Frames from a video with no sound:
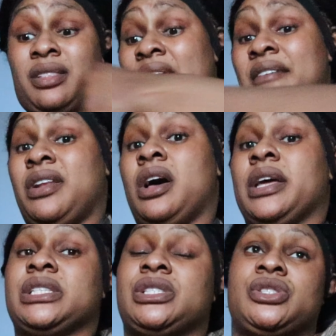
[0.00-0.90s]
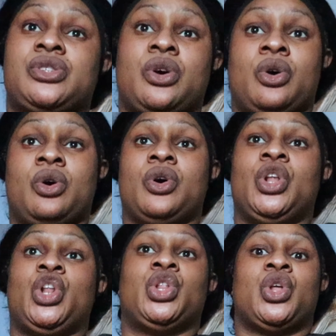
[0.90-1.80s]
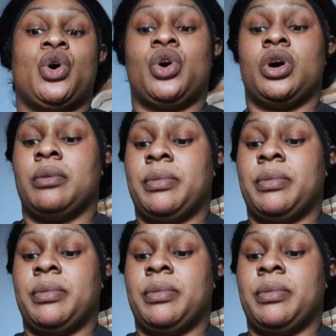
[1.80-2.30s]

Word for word: That vlog is so long,